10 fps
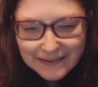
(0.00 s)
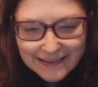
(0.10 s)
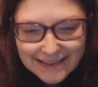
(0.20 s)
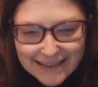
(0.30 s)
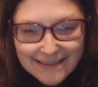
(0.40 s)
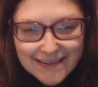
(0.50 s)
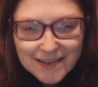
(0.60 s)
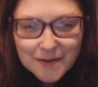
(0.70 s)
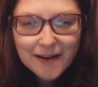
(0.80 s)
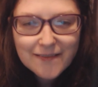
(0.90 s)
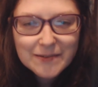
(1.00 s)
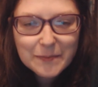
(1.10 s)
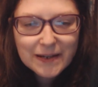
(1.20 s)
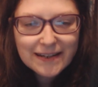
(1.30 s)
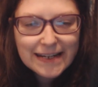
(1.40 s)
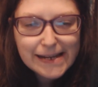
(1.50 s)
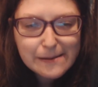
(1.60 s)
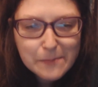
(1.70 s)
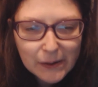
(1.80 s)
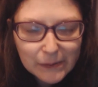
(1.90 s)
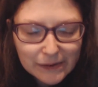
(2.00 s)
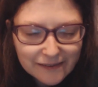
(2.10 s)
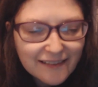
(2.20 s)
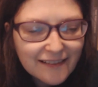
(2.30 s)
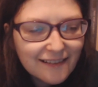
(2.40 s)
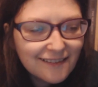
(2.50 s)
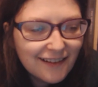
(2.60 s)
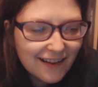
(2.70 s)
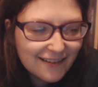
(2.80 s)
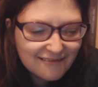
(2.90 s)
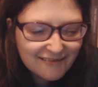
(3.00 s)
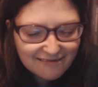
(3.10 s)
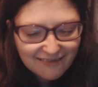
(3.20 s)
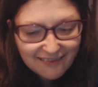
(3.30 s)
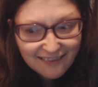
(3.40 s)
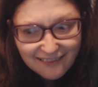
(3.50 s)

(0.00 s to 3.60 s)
because Series 12 has been emo, and